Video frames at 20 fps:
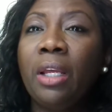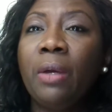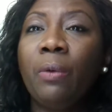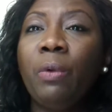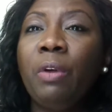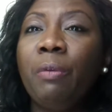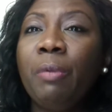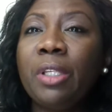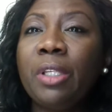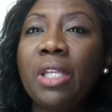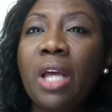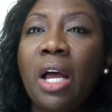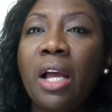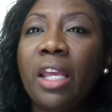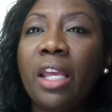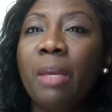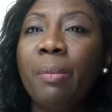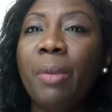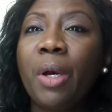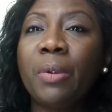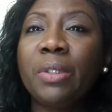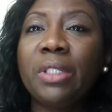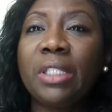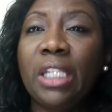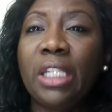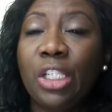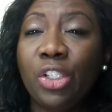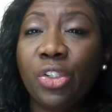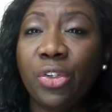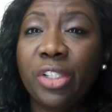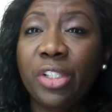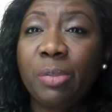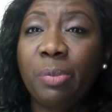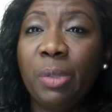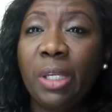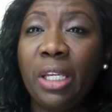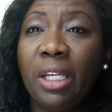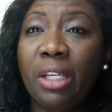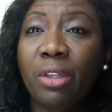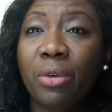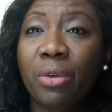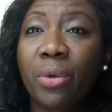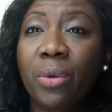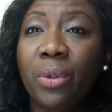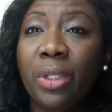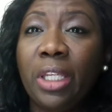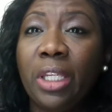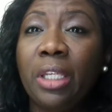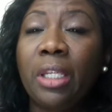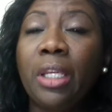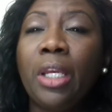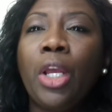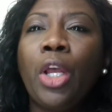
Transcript: We've been talking about teachers being thrown in,